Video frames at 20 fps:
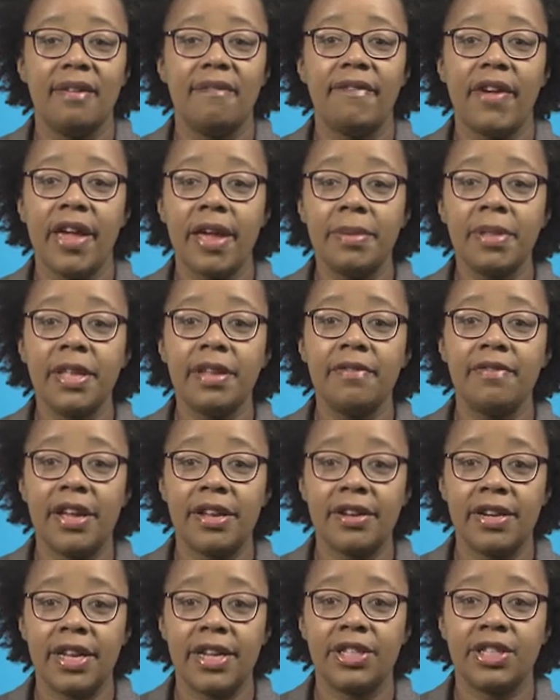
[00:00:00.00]
Family
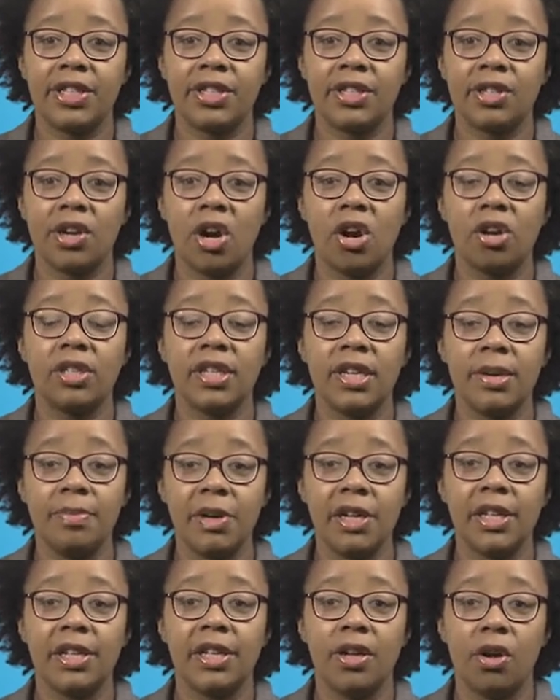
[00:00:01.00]
foundations are
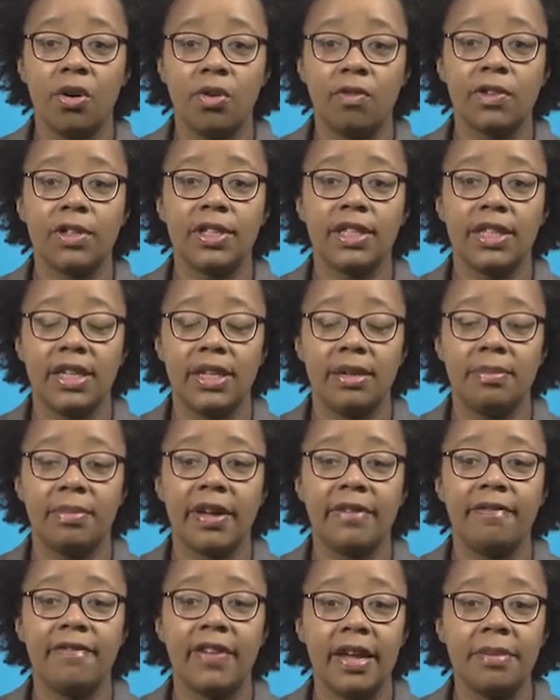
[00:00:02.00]
typically overseen
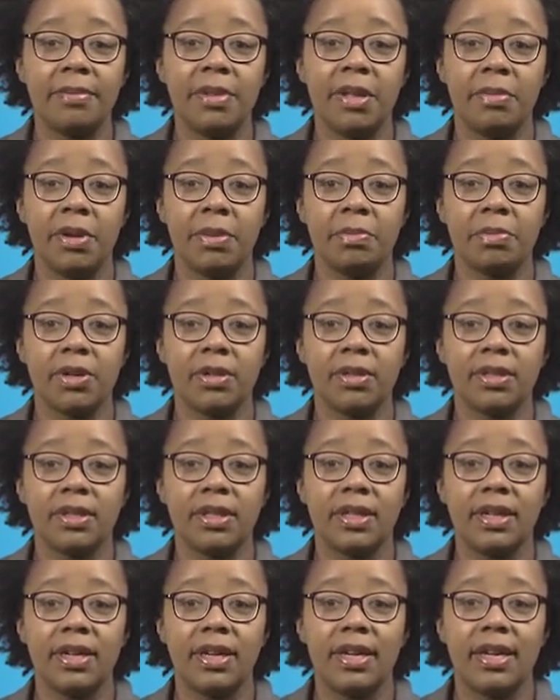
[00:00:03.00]
by family members.
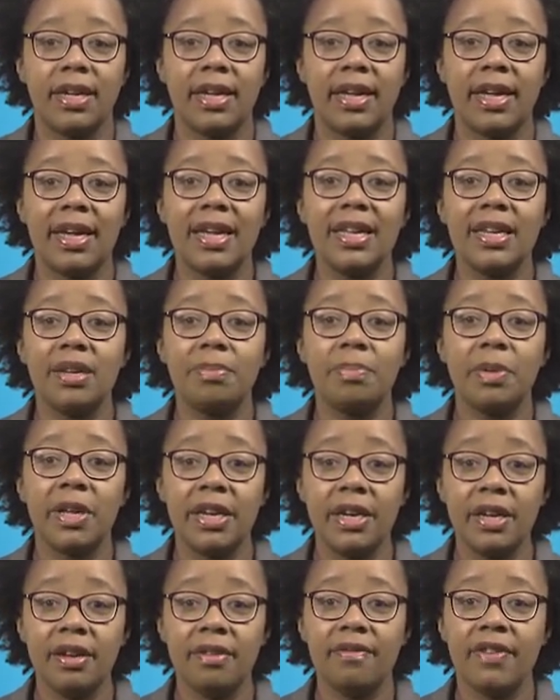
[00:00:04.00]

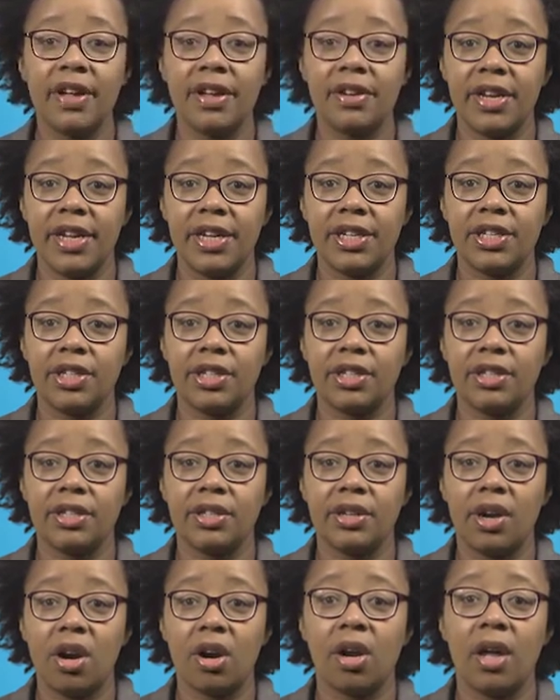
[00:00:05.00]
Independent foundations
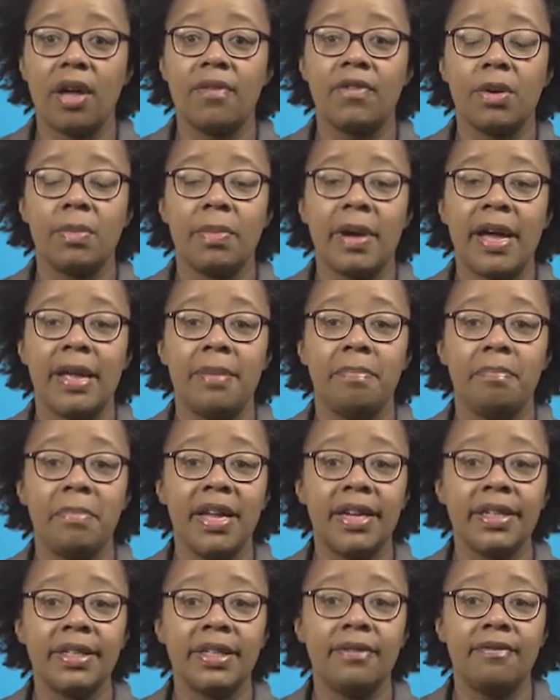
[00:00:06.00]
are governed by a
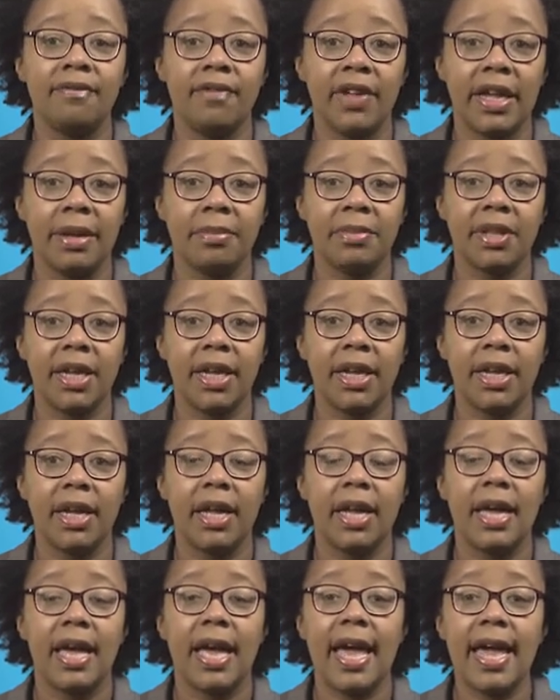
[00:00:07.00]
mix of family
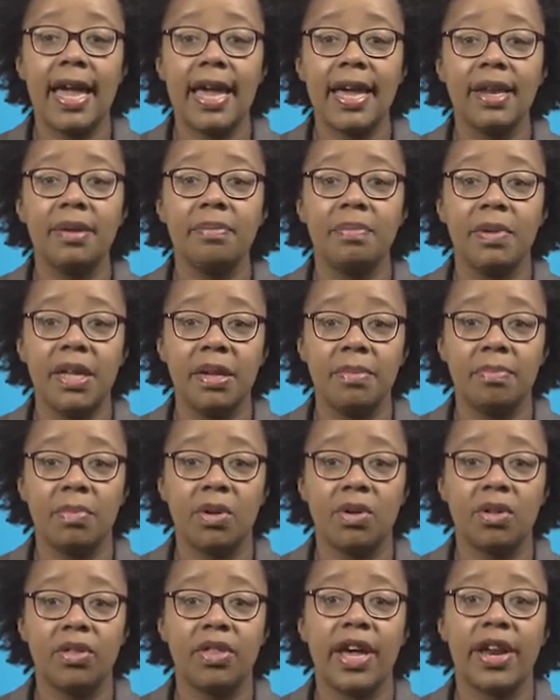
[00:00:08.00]
and
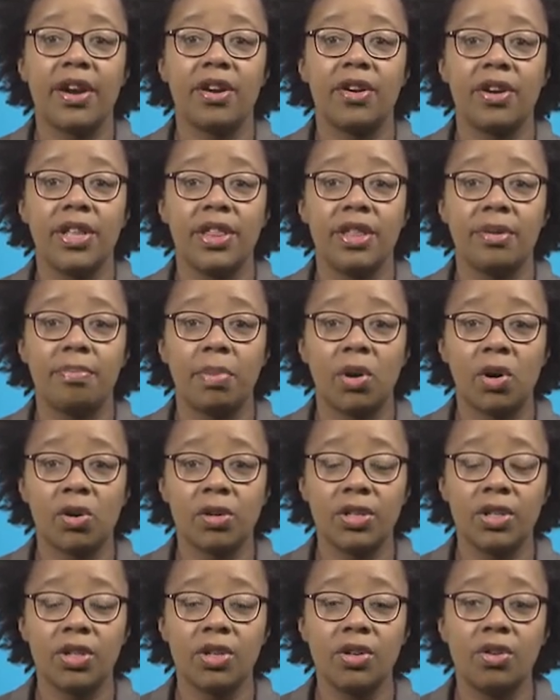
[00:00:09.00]
people that are in the
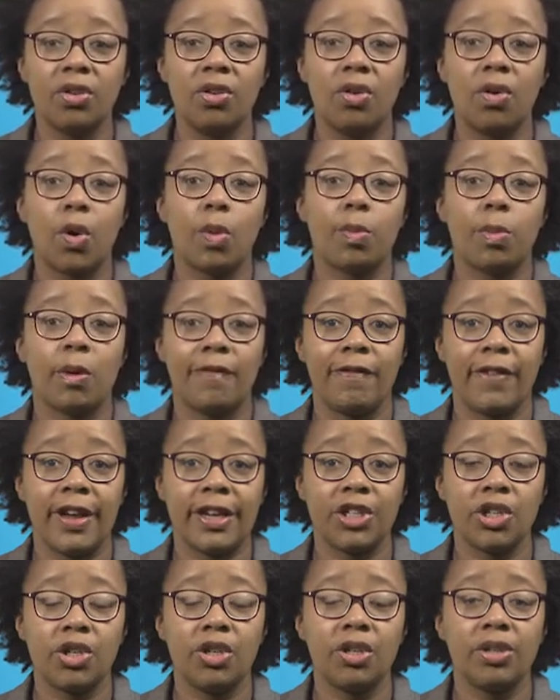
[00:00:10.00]
personal or
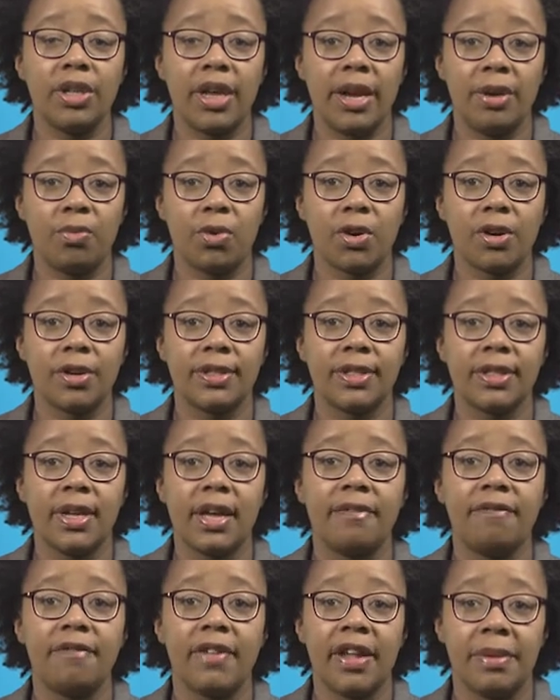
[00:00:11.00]
professional networks
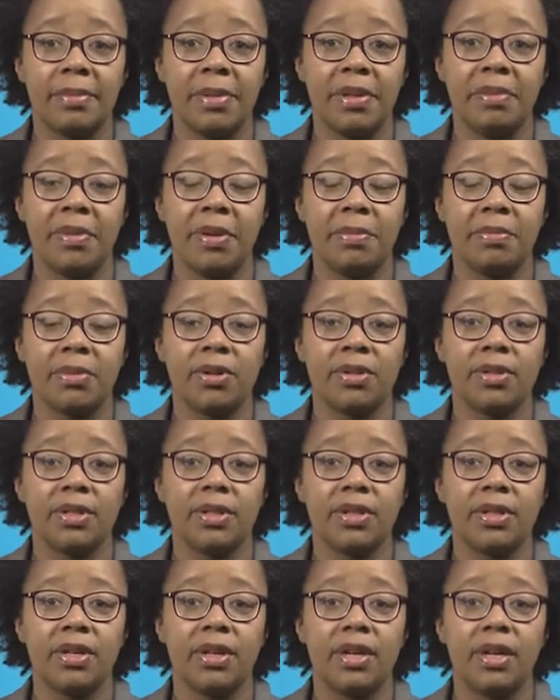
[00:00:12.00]
of family members.